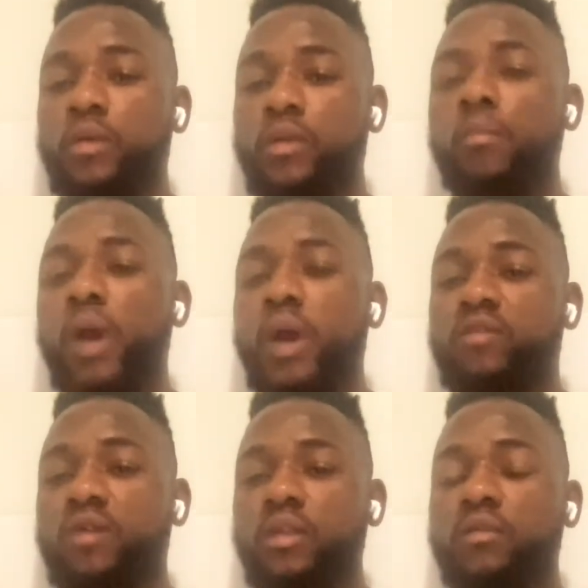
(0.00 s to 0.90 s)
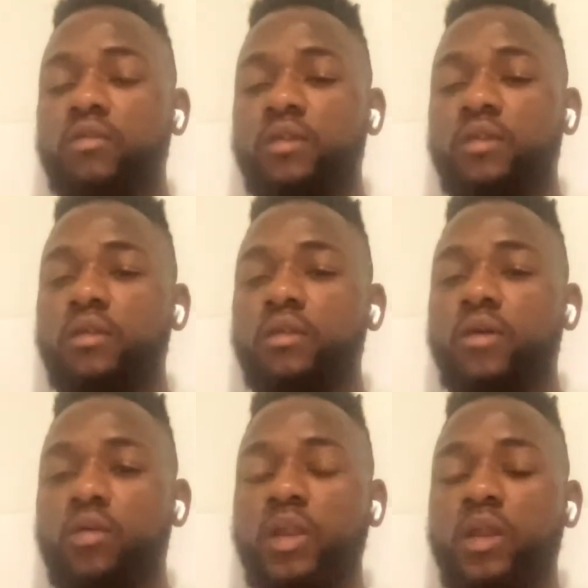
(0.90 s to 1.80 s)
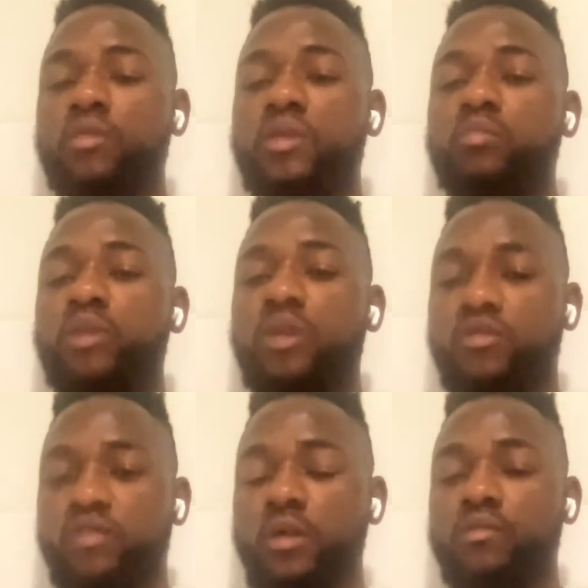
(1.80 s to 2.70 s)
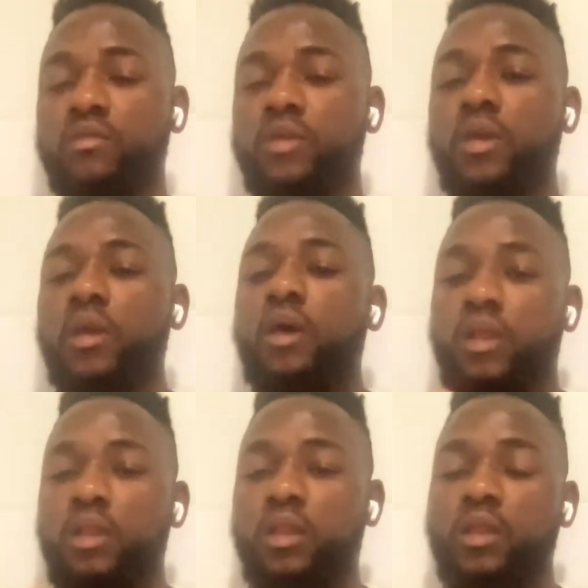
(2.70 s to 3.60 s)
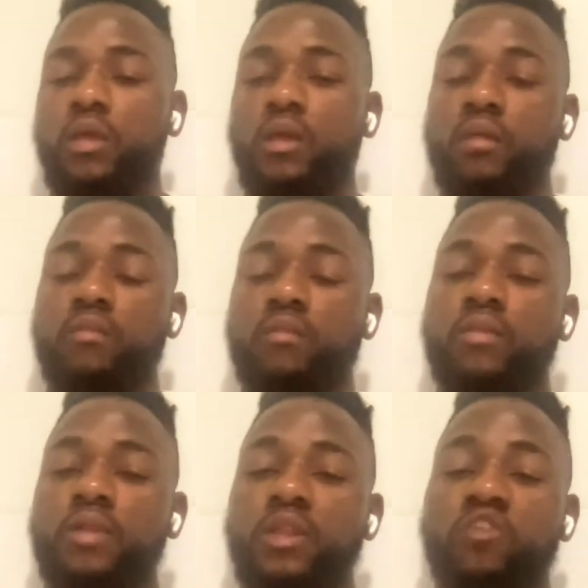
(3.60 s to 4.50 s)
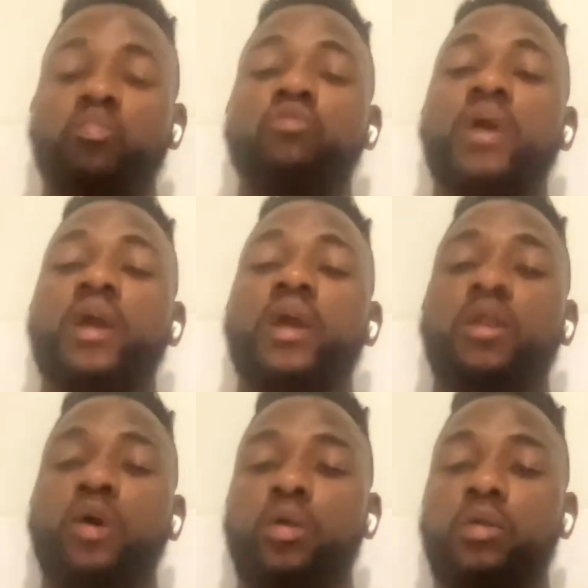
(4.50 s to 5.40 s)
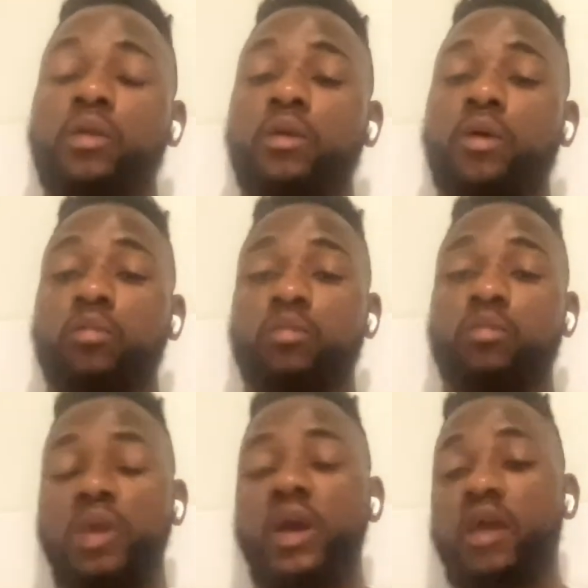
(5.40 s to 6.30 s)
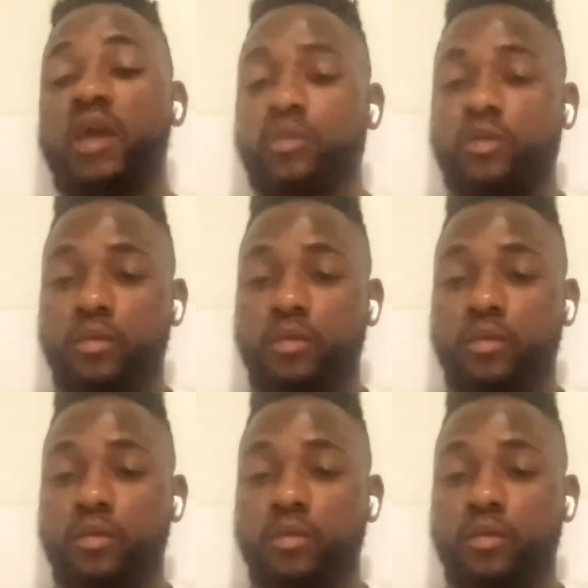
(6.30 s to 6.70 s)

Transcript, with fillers: uh, my talent, and uh, right now they believe a lot. And uh, this put me again on uh, on big hype.